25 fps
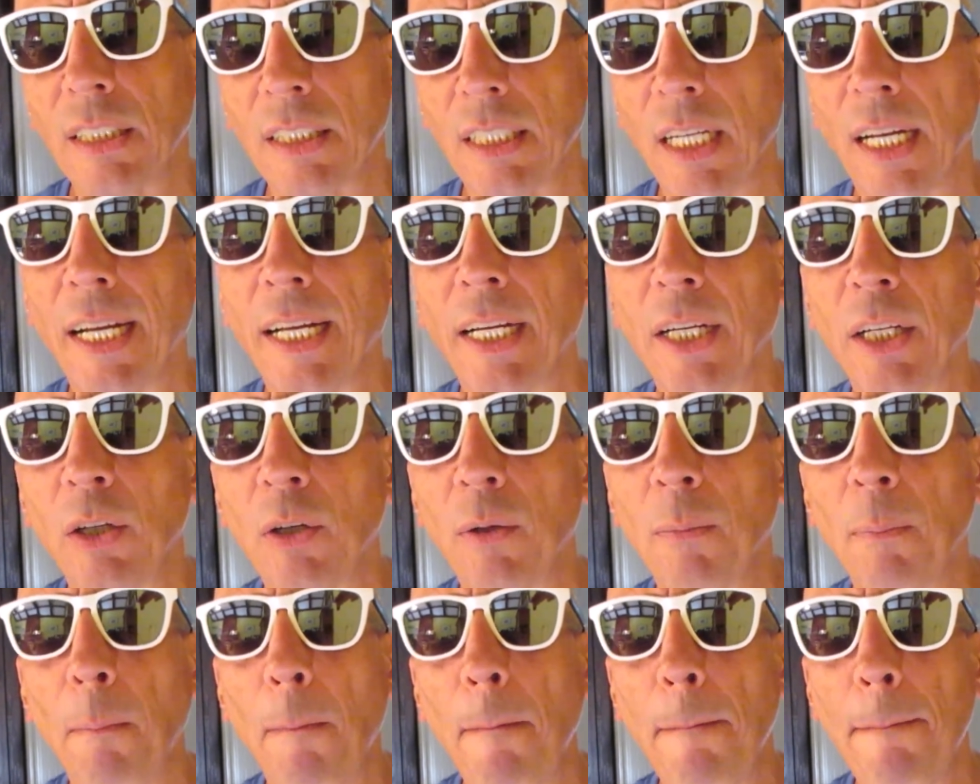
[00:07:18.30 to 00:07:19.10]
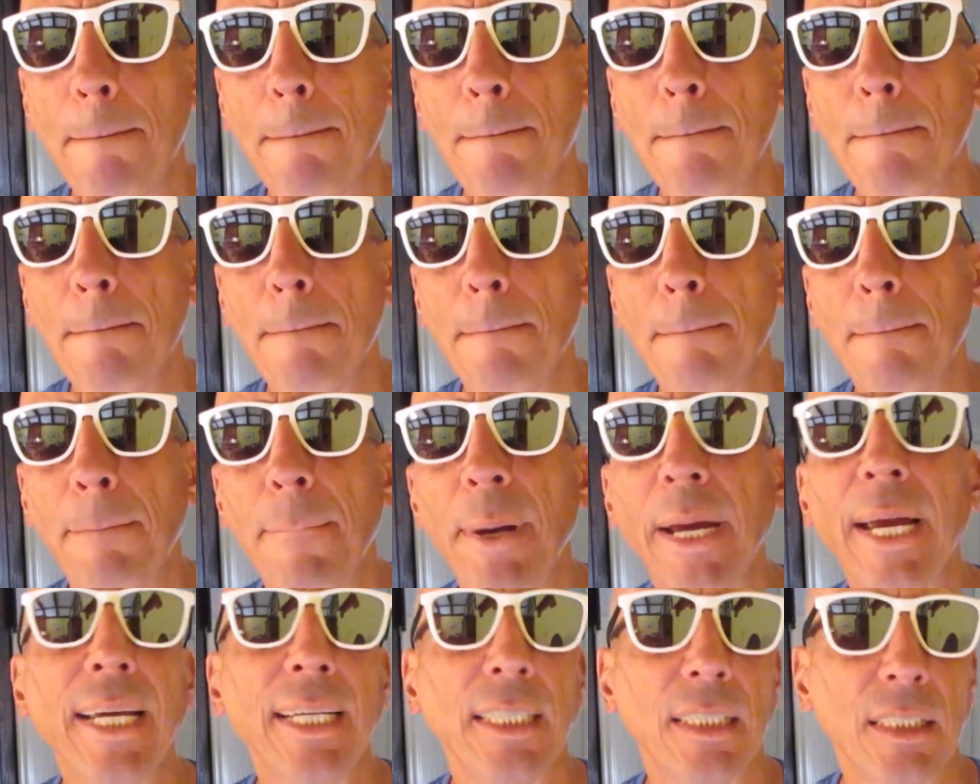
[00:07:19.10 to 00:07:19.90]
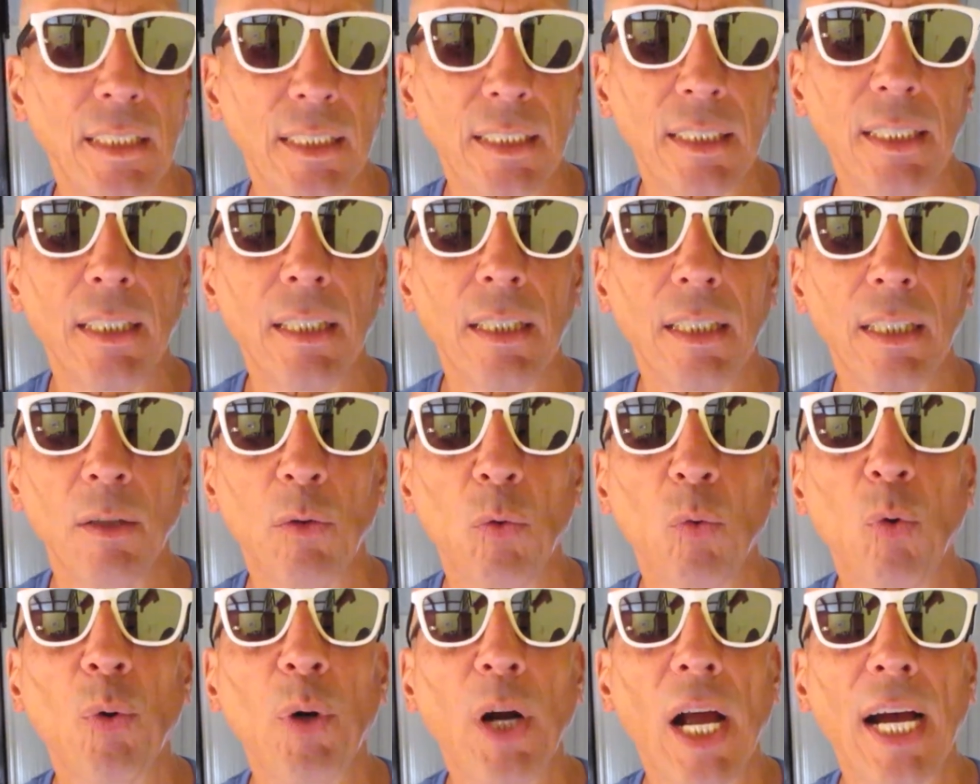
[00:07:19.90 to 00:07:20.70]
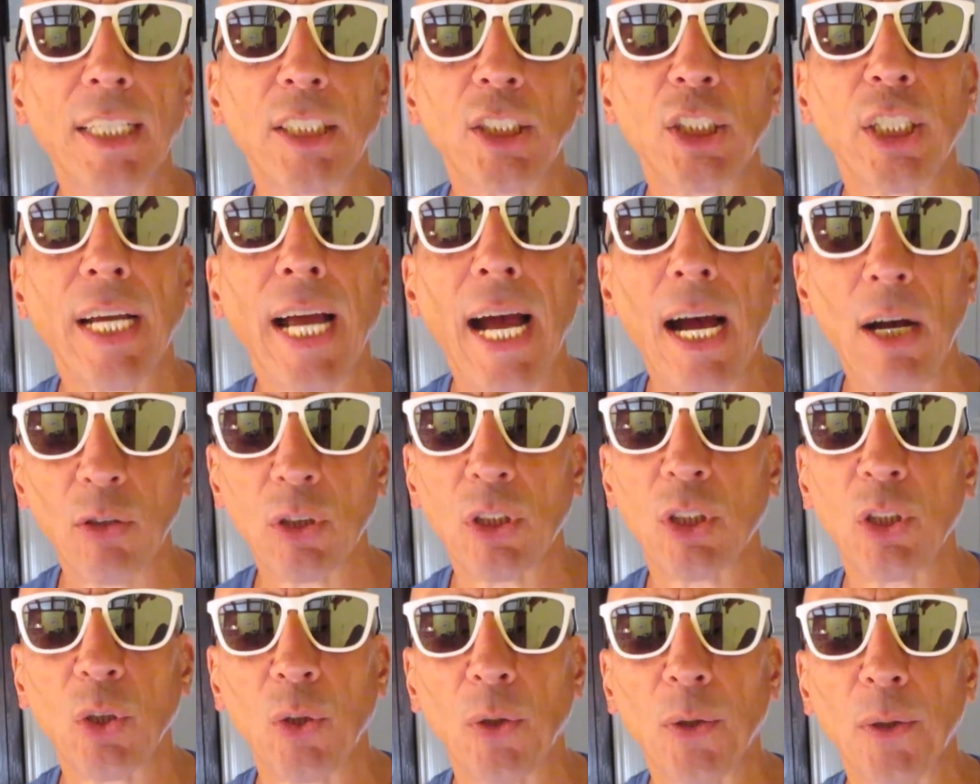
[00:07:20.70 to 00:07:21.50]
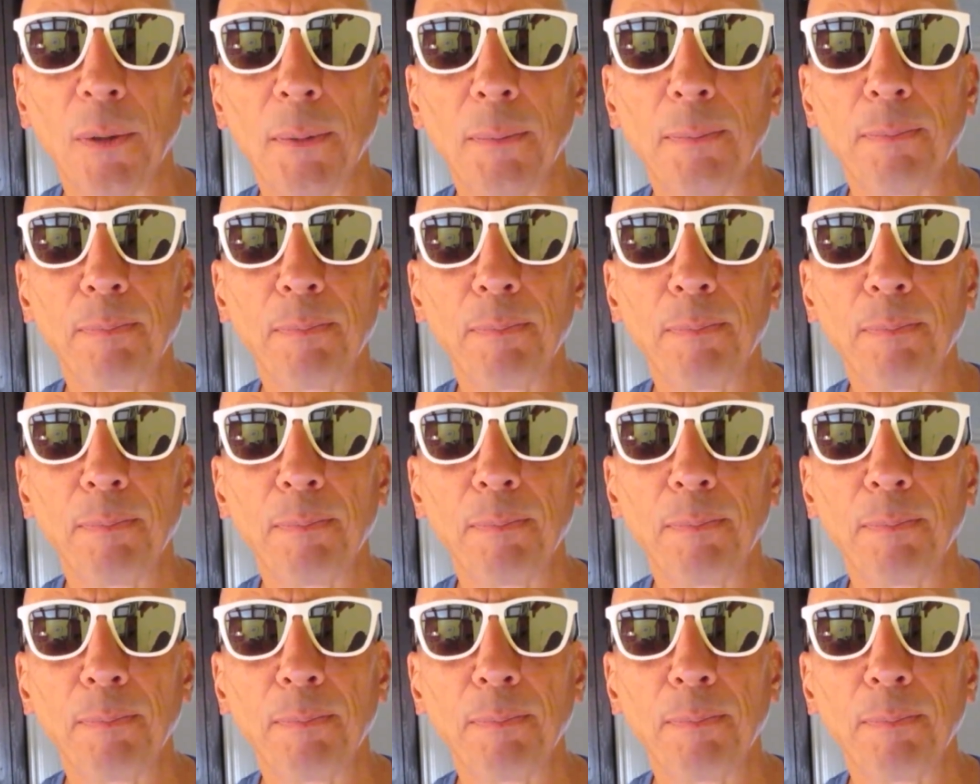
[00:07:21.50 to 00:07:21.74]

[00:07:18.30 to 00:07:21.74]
style base, the Huarache outsole.